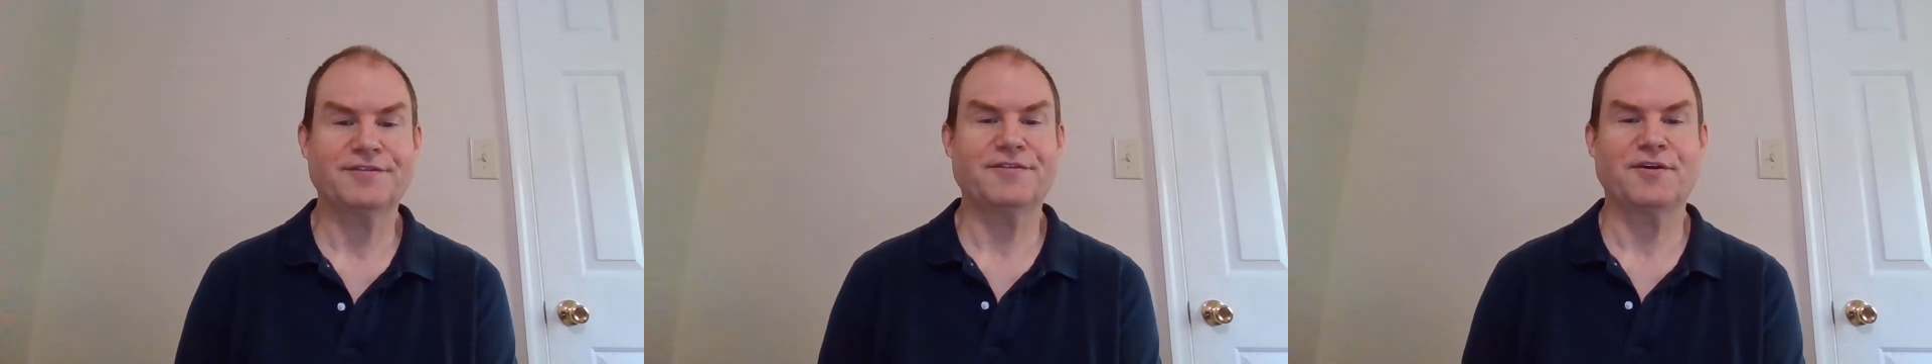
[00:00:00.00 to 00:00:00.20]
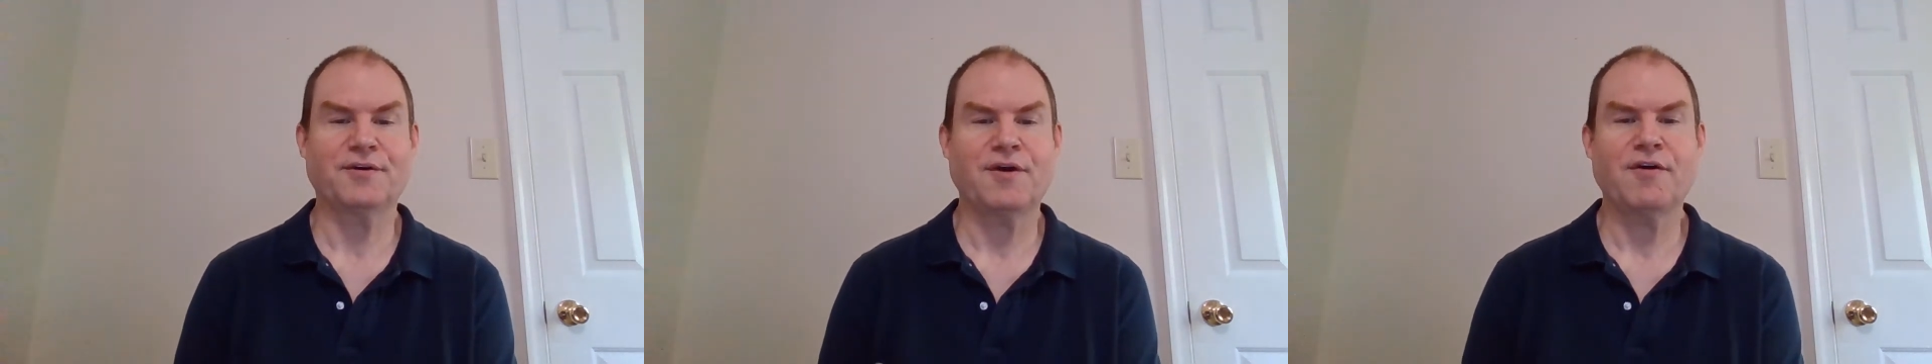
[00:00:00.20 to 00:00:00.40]

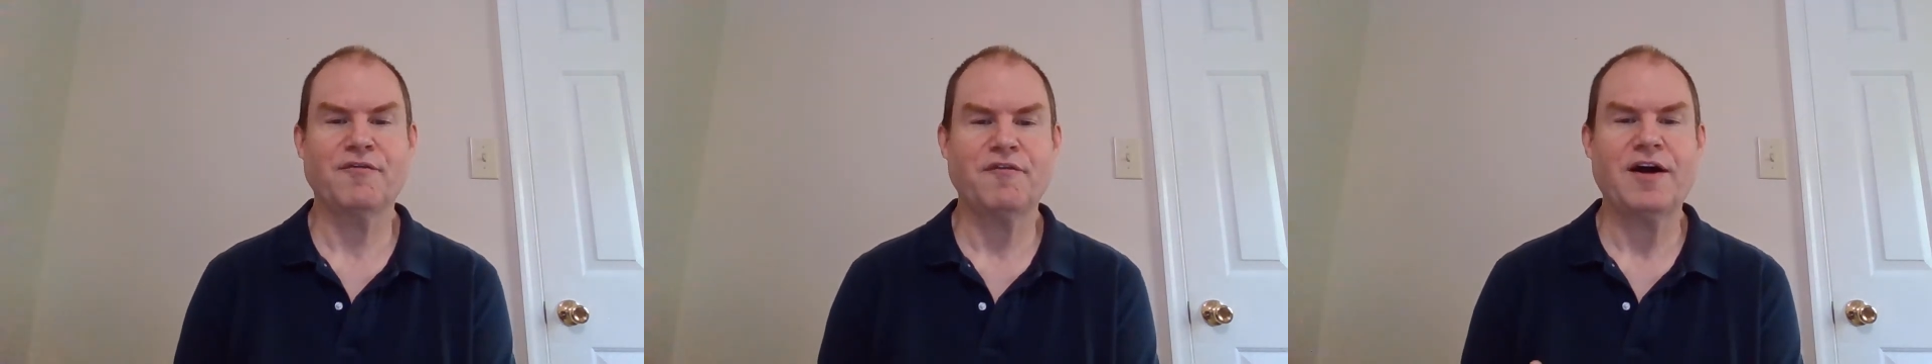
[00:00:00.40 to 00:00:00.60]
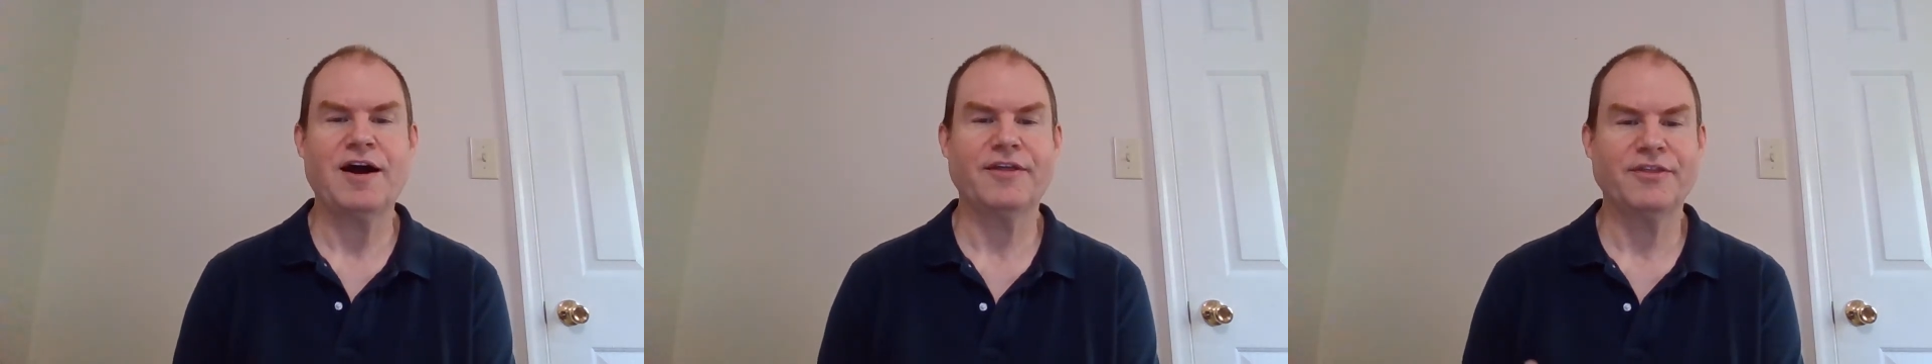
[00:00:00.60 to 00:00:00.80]
there
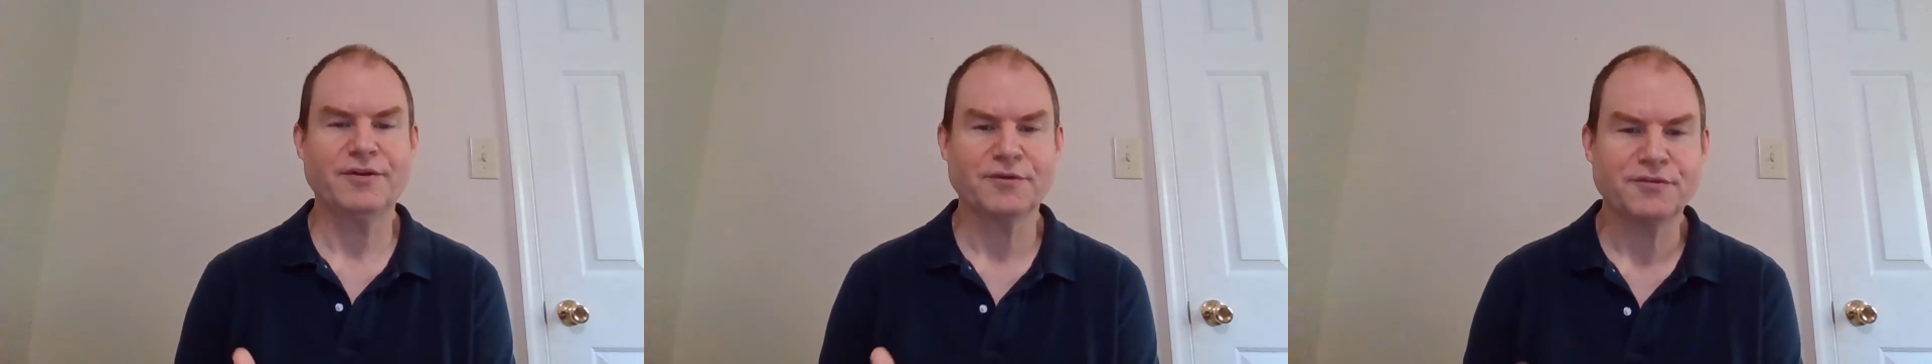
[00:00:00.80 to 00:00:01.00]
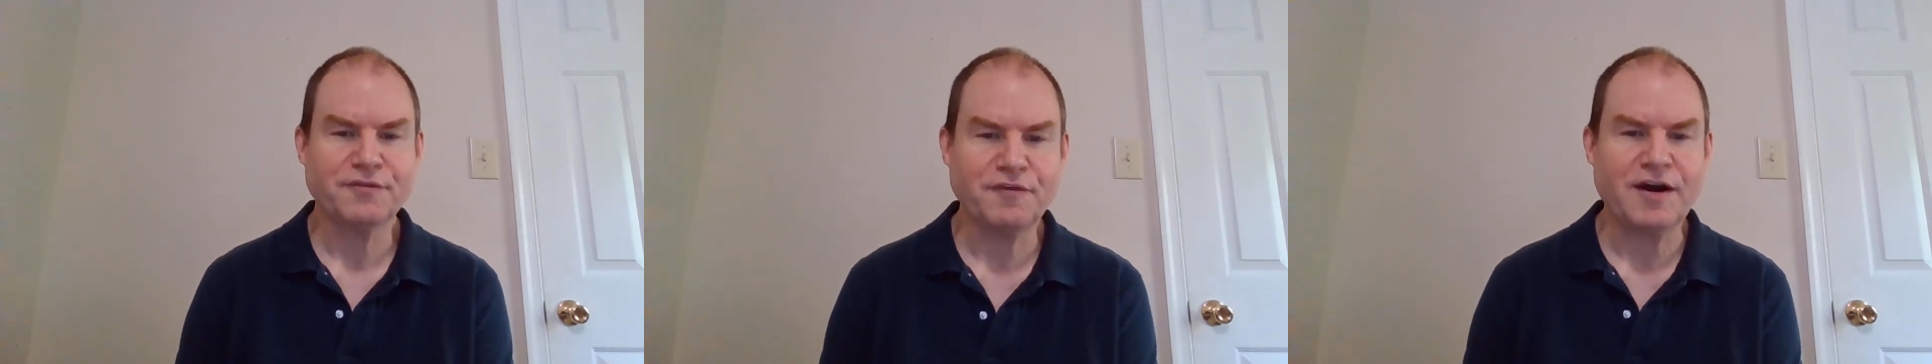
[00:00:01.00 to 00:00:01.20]
are
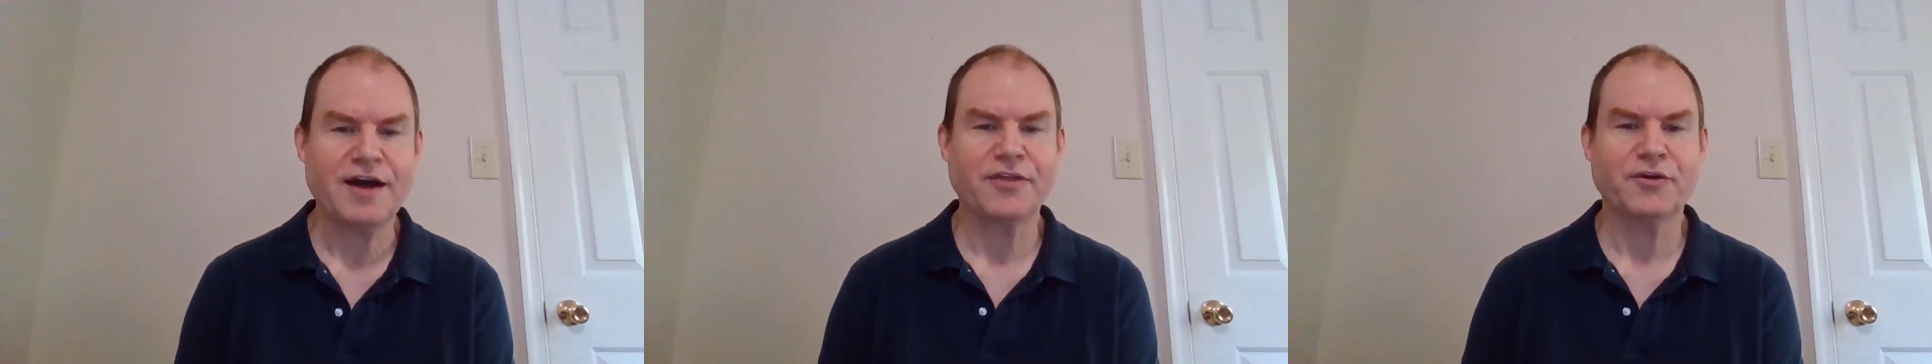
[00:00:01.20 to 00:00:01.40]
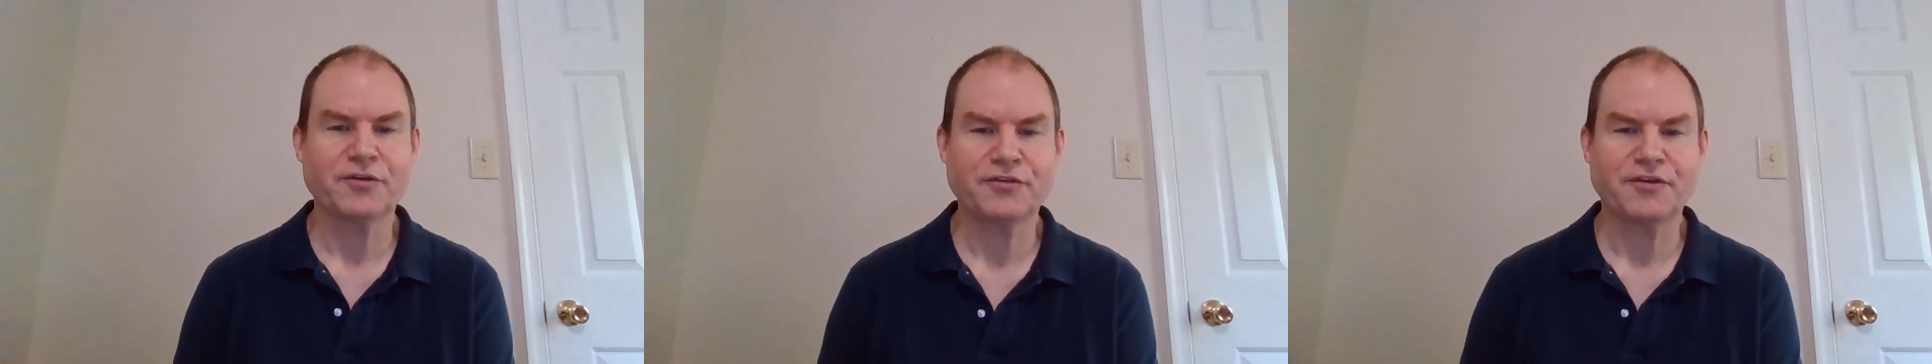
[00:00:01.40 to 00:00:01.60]
there's
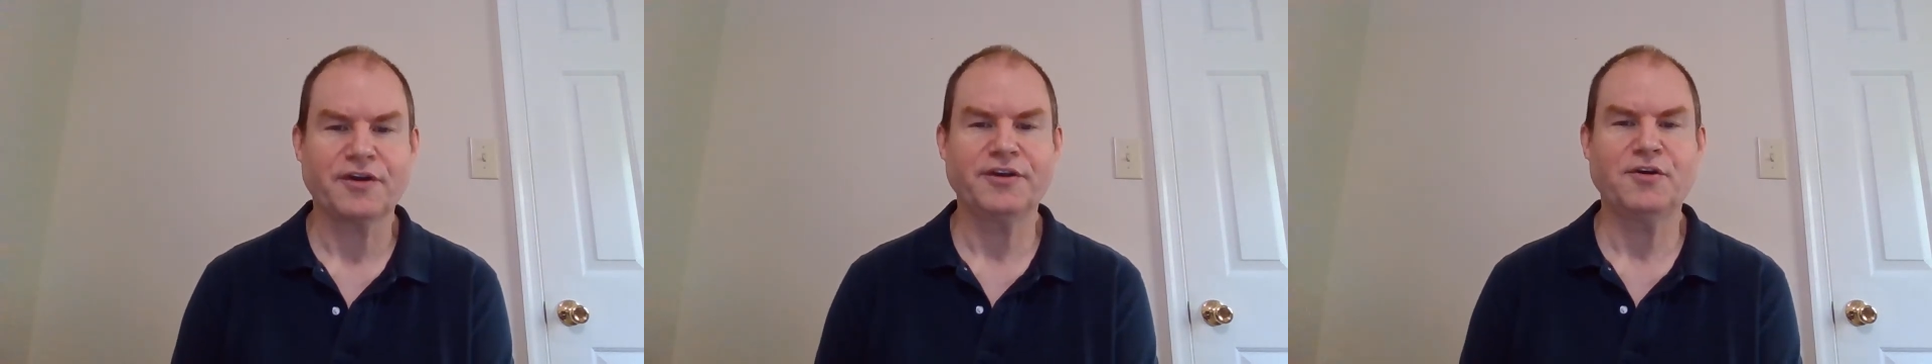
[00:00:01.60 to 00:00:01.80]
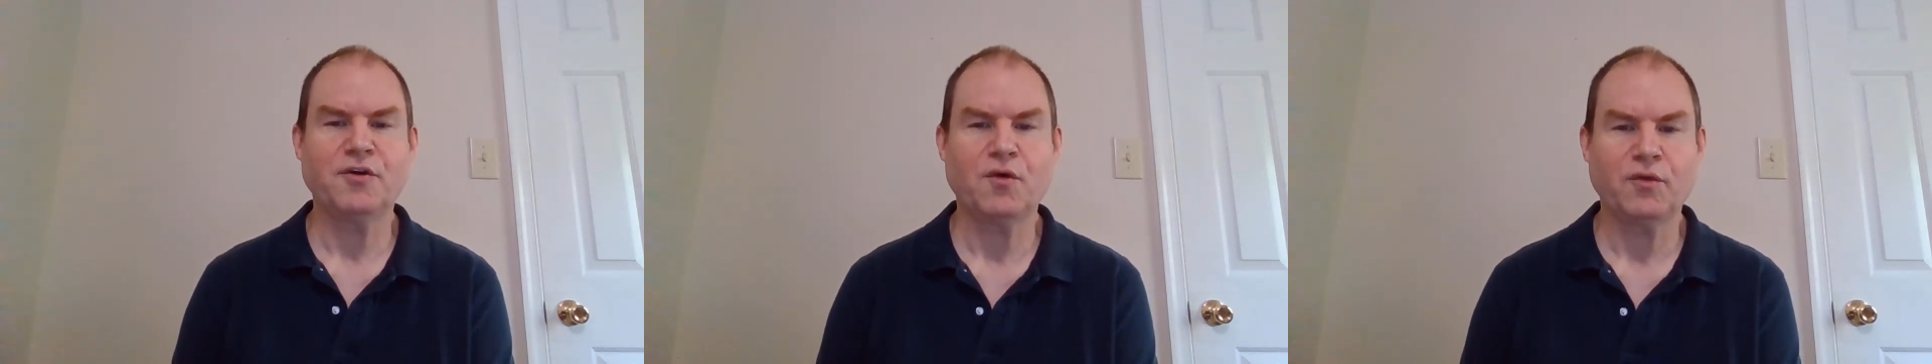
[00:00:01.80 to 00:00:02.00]
Father, Son,
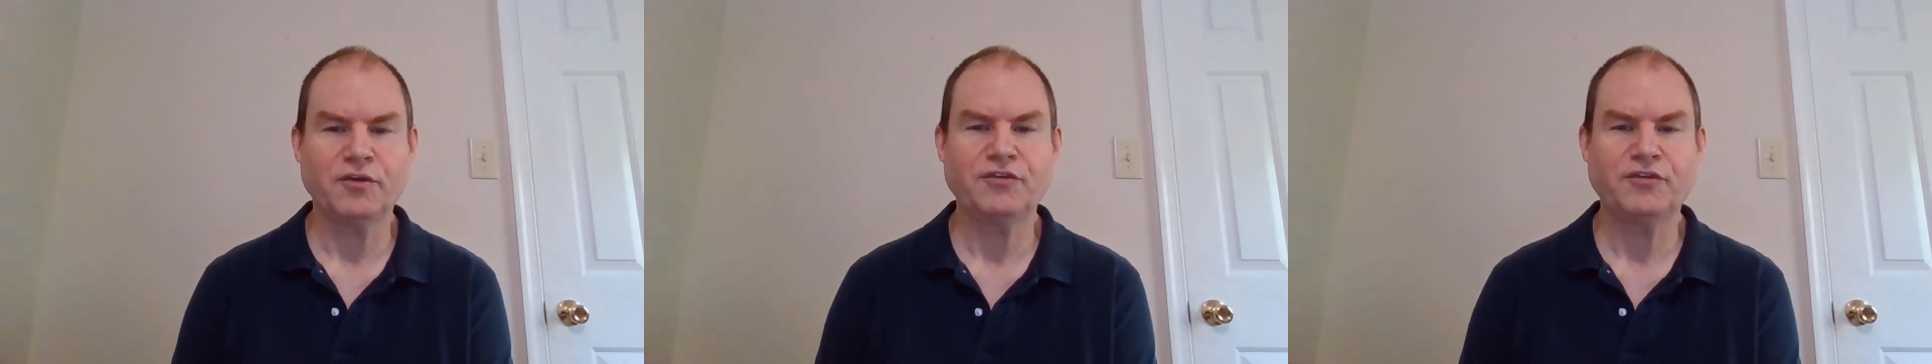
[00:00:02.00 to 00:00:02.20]
and Holy